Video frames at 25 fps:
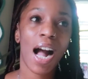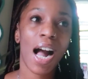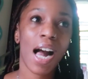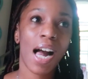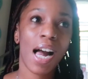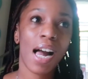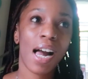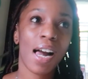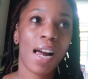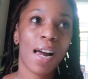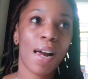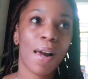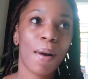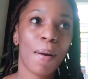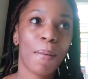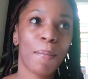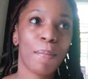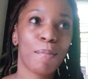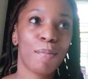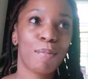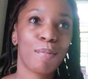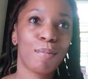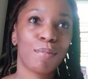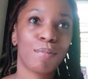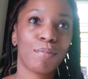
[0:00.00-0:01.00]
what
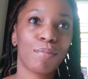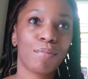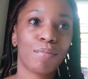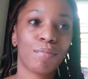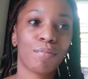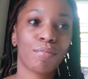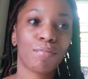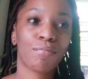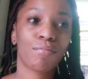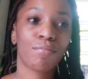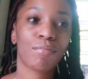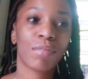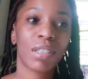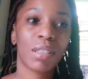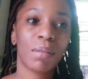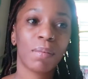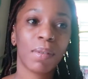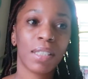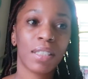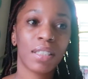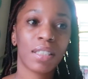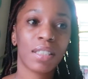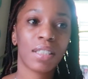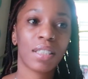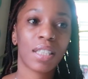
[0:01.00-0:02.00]
am
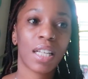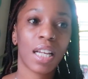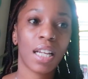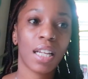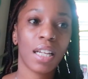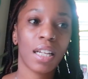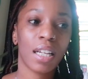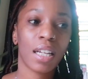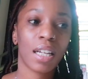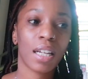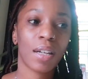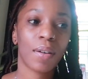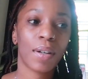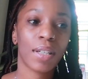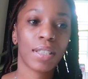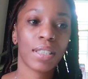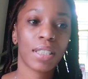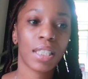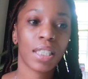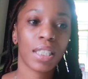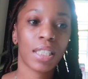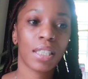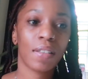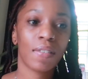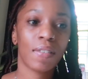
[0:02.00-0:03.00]
I saying? Like
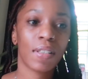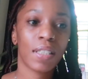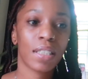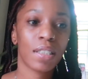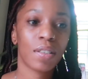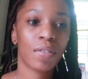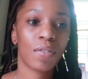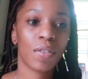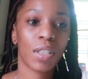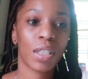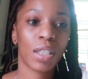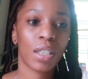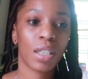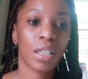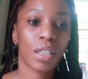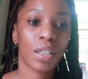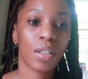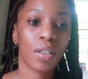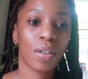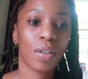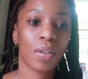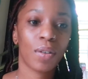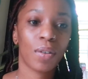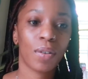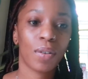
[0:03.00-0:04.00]
in this
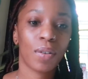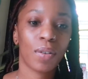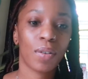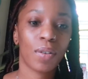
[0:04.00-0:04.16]
video.